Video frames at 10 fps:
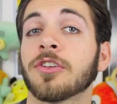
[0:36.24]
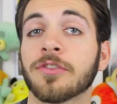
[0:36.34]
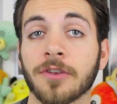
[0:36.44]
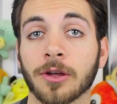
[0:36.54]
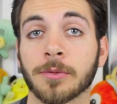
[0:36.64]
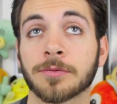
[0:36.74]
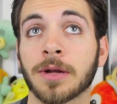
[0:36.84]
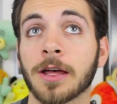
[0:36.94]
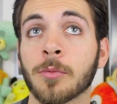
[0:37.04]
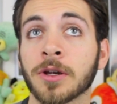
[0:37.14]
this film. It's
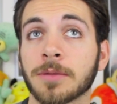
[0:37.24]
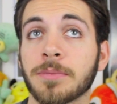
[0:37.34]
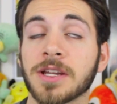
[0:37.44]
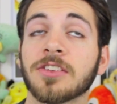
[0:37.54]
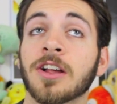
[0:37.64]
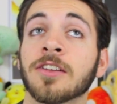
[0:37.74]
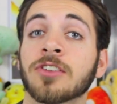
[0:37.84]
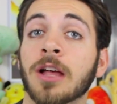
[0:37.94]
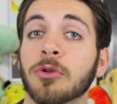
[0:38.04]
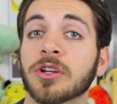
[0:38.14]
probably one of the biggest
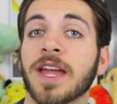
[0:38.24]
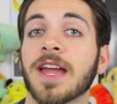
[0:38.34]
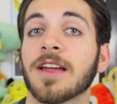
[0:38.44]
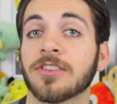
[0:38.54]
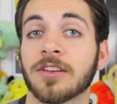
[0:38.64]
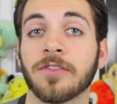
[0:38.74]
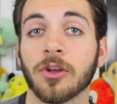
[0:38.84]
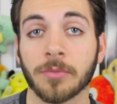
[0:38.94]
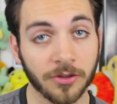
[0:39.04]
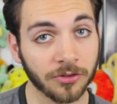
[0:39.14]
ensemble casts in
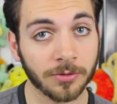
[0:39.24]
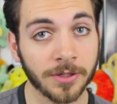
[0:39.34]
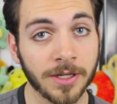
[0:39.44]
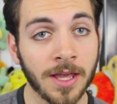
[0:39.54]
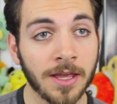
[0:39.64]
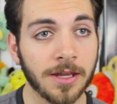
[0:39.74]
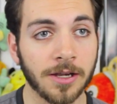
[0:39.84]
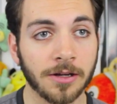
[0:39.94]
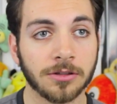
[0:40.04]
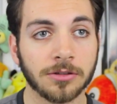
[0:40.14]
film history.
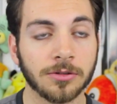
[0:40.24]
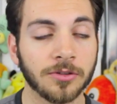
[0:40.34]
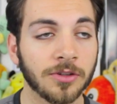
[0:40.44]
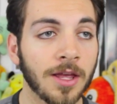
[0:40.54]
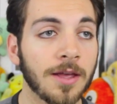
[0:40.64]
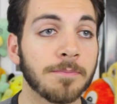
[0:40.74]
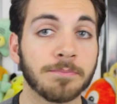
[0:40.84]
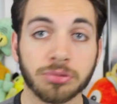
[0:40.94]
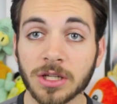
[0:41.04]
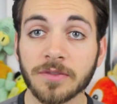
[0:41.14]
It includes
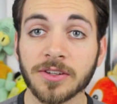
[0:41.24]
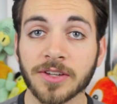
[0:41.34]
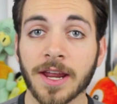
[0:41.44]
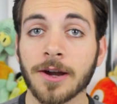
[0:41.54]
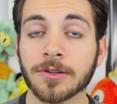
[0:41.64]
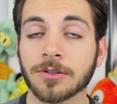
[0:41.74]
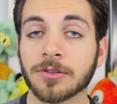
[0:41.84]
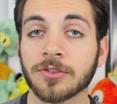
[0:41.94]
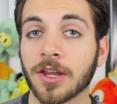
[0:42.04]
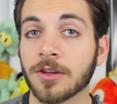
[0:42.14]
previous
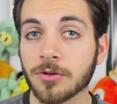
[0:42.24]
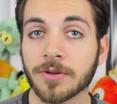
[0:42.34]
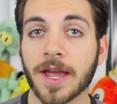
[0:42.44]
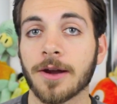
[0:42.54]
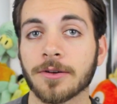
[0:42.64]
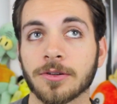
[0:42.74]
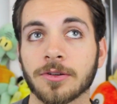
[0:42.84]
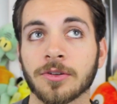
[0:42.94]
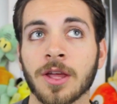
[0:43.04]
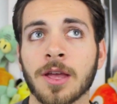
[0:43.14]
characters and new
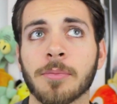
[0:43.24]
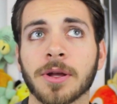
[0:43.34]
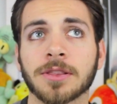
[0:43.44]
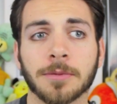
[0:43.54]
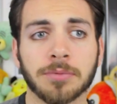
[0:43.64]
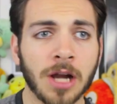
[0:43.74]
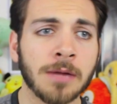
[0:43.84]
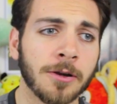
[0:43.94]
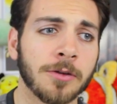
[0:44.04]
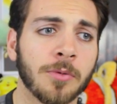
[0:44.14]
characters, but the
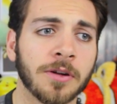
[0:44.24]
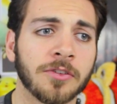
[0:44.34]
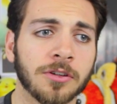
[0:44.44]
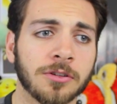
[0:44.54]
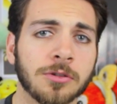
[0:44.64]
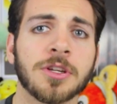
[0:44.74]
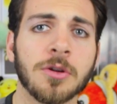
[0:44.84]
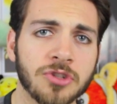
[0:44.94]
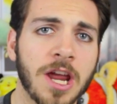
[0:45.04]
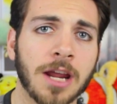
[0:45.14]
primary ones include
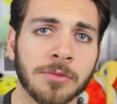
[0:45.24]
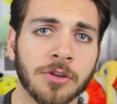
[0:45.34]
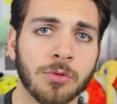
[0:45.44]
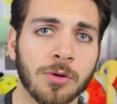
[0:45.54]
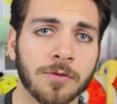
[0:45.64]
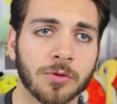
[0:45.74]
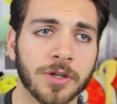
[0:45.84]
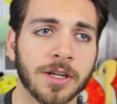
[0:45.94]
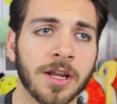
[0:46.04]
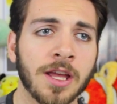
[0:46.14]
Hugh Jackman as
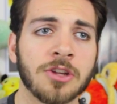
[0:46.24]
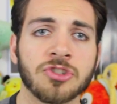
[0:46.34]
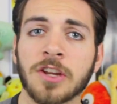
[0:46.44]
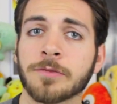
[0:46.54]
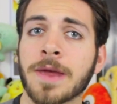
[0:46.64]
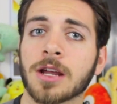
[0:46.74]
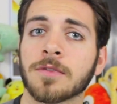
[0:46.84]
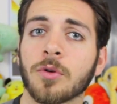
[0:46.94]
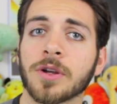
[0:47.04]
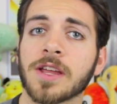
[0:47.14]
Wolverine, James
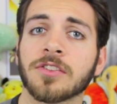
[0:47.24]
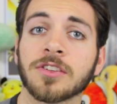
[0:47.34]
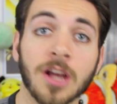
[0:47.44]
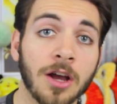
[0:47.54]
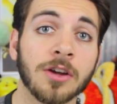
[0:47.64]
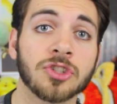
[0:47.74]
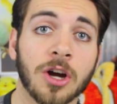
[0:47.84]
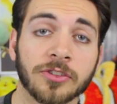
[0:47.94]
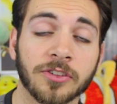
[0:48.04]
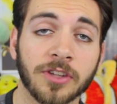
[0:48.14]
McAvoy as young
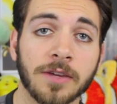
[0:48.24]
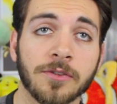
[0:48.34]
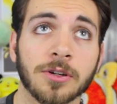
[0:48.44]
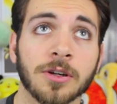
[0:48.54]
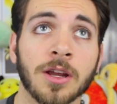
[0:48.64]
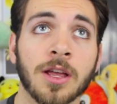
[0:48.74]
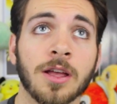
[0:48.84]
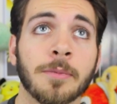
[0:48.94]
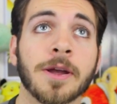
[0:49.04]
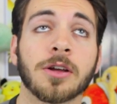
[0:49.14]
Charles Xavier,
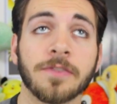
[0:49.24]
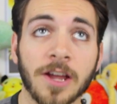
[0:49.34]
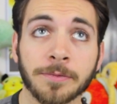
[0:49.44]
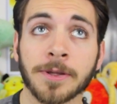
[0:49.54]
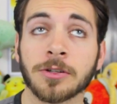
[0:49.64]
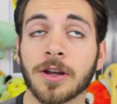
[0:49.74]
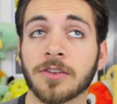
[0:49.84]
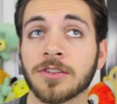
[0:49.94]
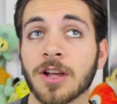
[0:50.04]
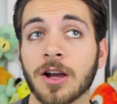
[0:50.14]
Michael Fassbender
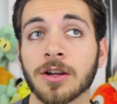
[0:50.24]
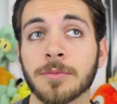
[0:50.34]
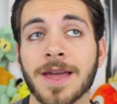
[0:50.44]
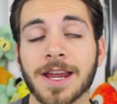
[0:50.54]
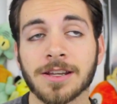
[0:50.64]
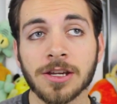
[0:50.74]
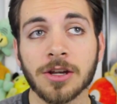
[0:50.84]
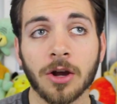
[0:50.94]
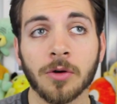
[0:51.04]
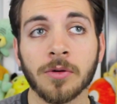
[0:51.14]
as young
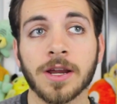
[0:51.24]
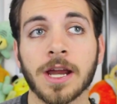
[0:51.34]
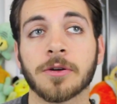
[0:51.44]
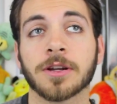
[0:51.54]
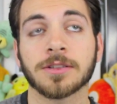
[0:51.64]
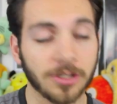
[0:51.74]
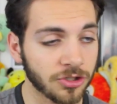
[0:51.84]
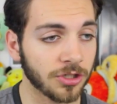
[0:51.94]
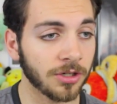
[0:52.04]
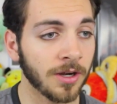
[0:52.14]
Magneto, Eric
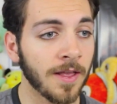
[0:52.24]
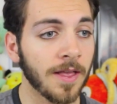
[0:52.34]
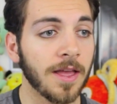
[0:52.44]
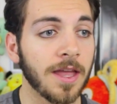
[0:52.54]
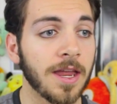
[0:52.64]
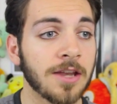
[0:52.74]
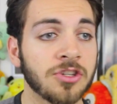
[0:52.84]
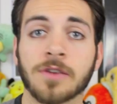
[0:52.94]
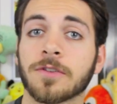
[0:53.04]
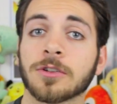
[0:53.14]
Lenscher, and
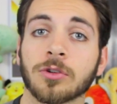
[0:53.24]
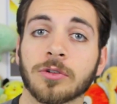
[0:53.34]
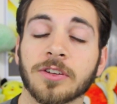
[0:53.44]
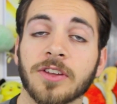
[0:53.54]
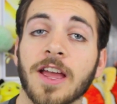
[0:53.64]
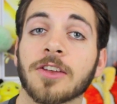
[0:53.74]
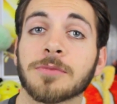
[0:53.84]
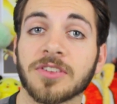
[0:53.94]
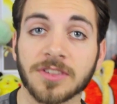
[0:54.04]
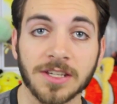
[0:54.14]
Jennifer Lawrence as
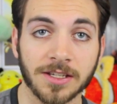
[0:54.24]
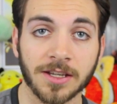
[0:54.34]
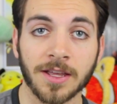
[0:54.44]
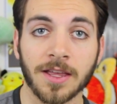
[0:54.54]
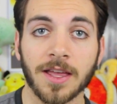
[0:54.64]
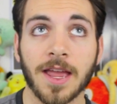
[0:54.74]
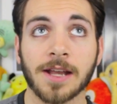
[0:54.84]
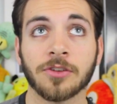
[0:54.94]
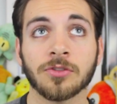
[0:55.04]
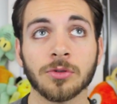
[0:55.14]
Mystique.
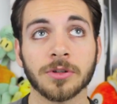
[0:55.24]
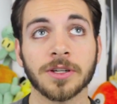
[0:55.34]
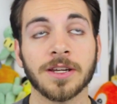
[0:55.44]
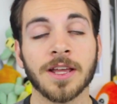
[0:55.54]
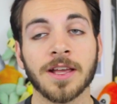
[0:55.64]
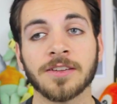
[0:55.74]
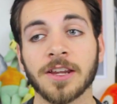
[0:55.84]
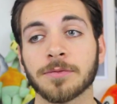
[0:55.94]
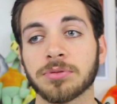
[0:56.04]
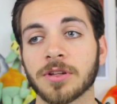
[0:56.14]
And the story
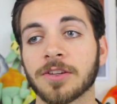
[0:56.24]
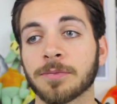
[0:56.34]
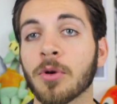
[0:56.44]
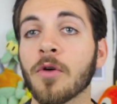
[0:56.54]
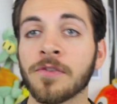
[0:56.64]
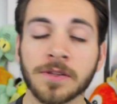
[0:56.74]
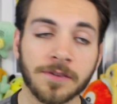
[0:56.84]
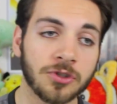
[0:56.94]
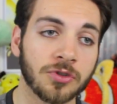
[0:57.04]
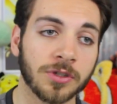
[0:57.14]
takes place both in the
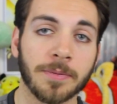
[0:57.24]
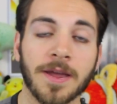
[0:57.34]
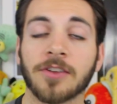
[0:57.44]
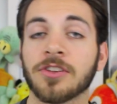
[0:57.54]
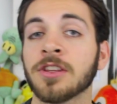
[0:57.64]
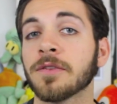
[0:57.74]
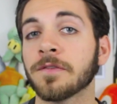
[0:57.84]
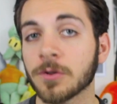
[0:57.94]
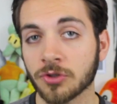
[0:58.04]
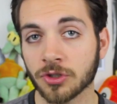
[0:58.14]
future and the past. In the
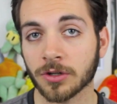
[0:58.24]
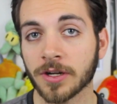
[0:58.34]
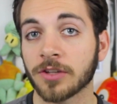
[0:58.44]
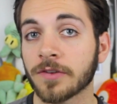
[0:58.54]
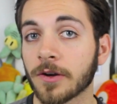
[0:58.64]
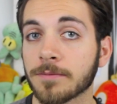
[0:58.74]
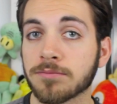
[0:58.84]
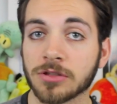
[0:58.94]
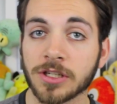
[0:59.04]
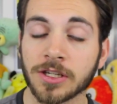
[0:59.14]
future, it's very
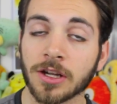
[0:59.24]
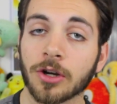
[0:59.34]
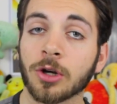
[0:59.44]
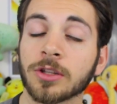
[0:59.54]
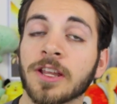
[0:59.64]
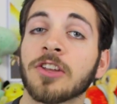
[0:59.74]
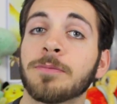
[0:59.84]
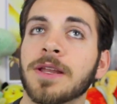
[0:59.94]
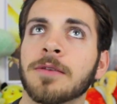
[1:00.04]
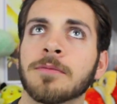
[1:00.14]
bleak. Earth has
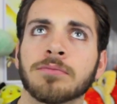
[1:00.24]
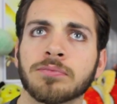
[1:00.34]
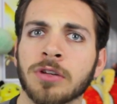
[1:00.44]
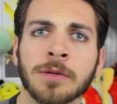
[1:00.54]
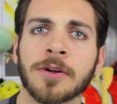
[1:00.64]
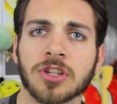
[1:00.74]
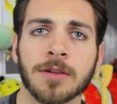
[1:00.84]
been pretty much